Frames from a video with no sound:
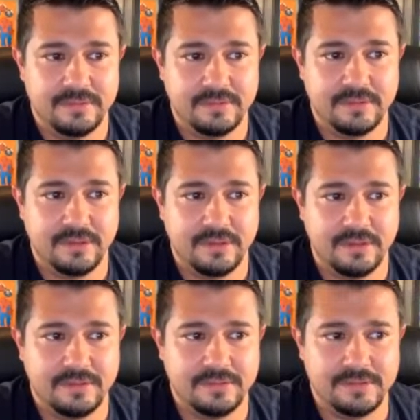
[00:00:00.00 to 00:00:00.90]
All
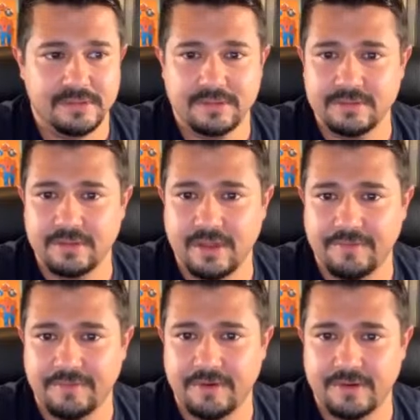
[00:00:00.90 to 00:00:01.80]
right, who's gonna do
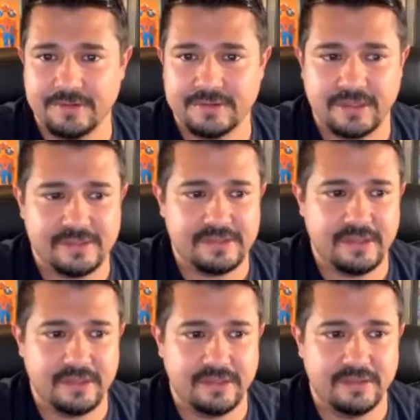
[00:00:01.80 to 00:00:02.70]
that first? I
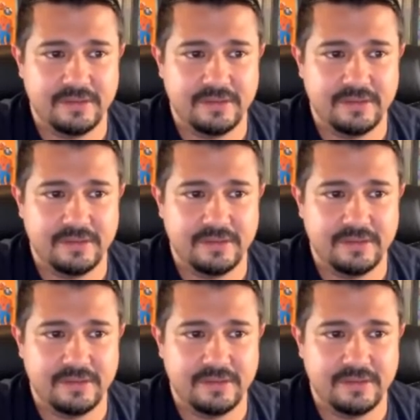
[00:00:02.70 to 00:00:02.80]
see it.